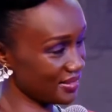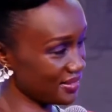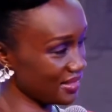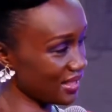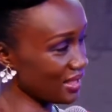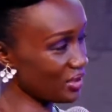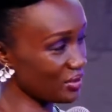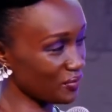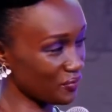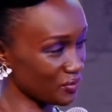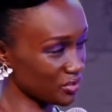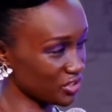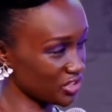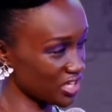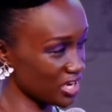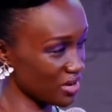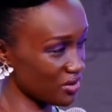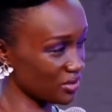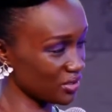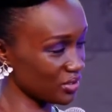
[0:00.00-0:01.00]
thank you for
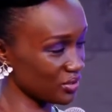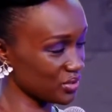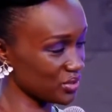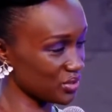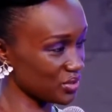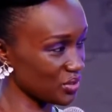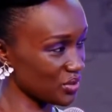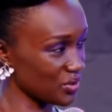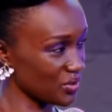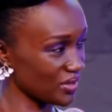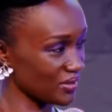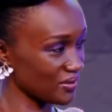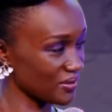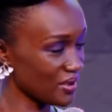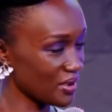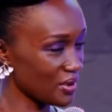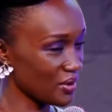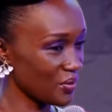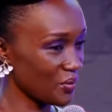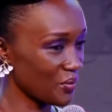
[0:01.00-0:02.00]
sharing your story
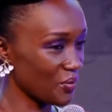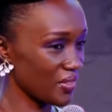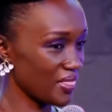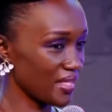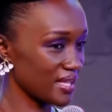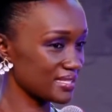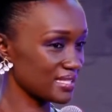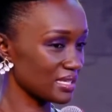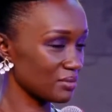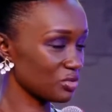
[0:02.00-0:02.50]
with us.